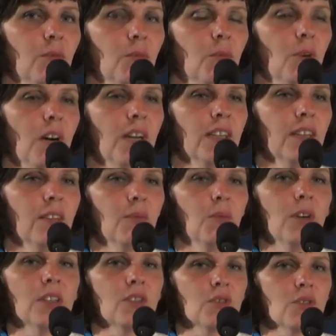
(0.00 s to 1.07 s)

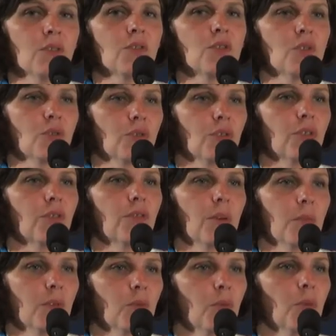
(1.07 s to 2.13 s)
what sort of social
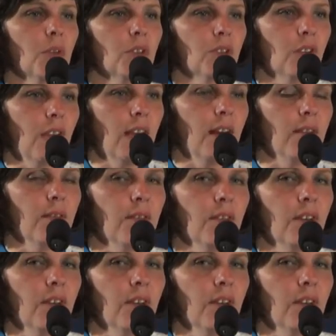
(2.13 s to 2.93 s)
agreement we want to have.